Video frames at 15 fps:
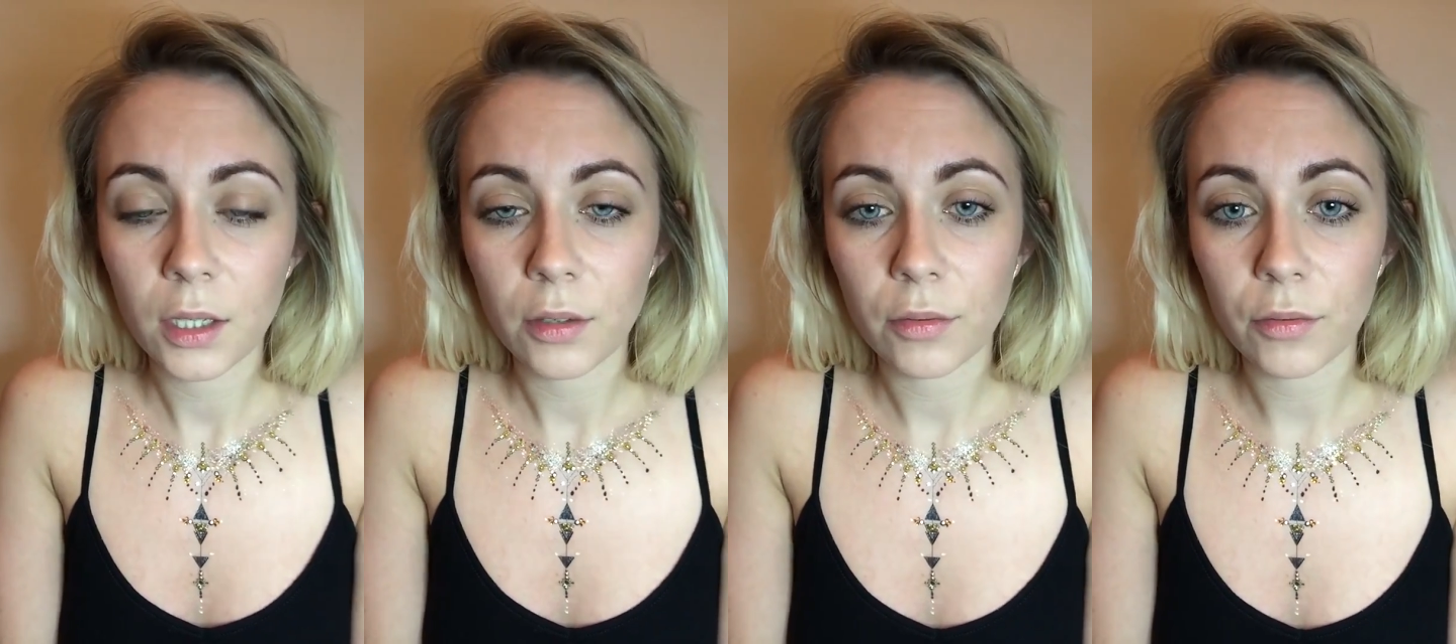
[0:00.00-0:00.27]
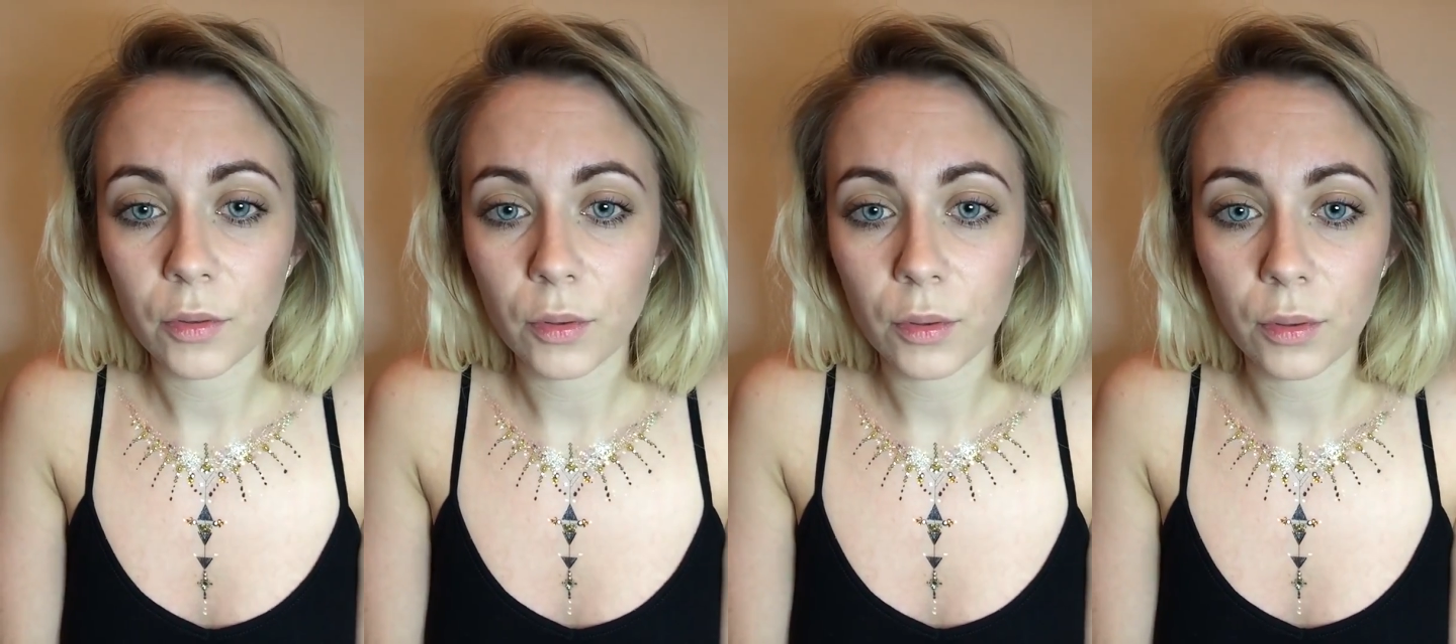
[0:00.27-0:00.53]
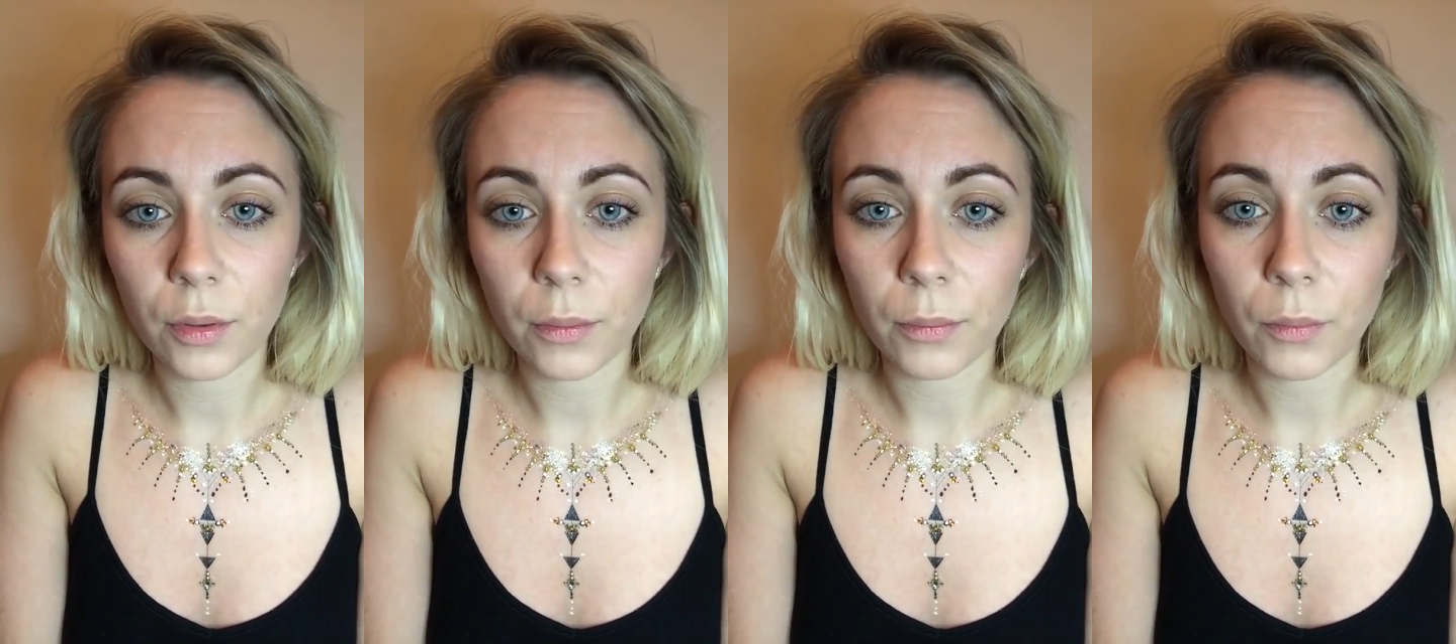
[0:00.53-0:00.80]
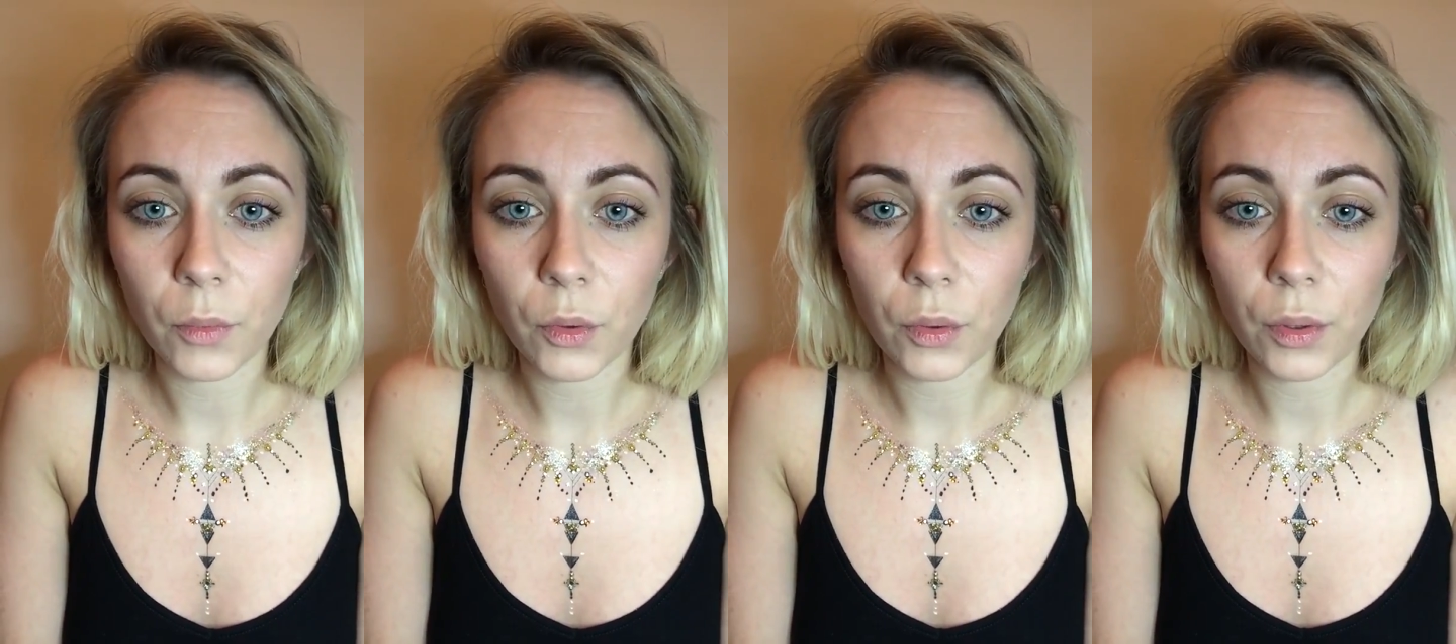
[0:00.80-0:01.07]
for
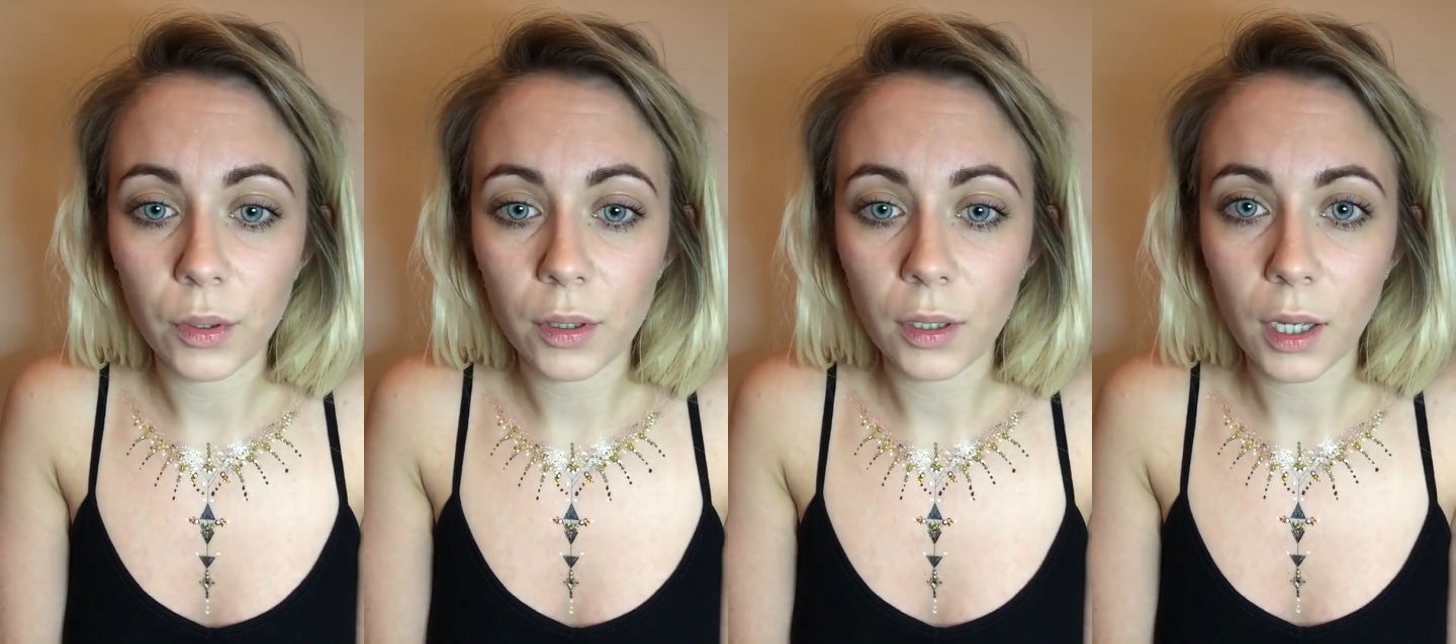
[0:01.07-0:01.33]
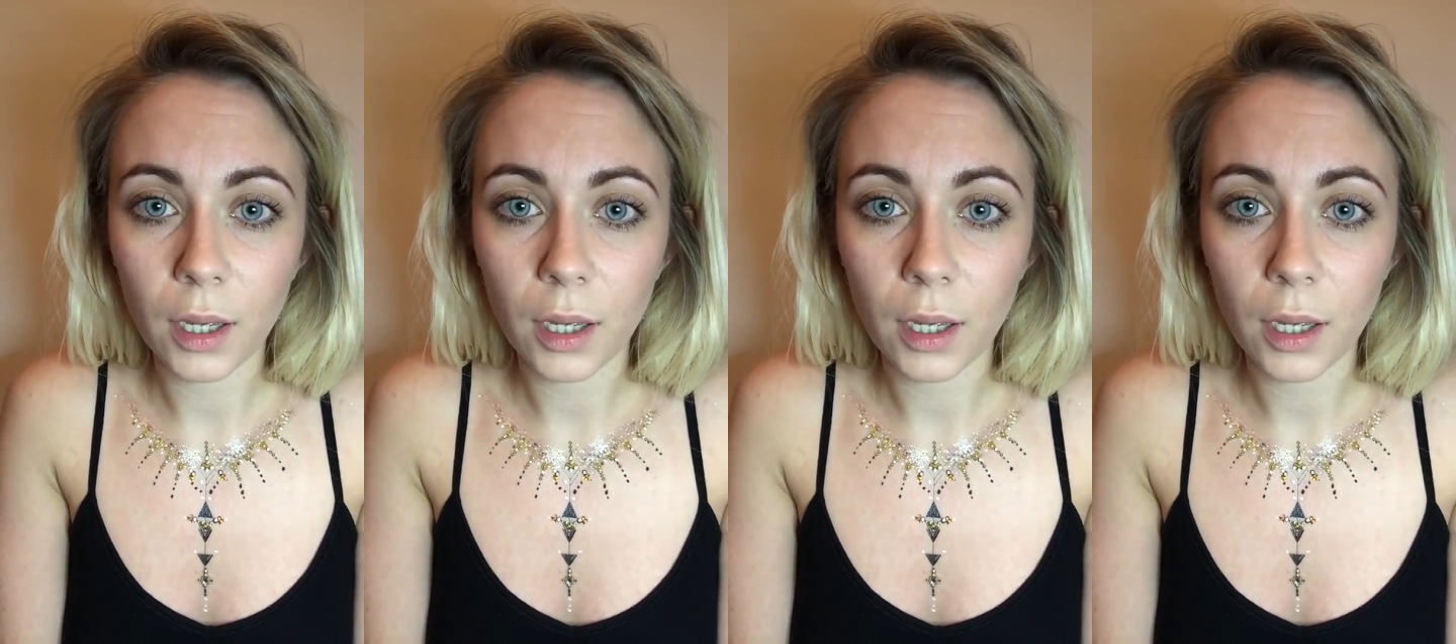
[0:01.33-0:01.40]
more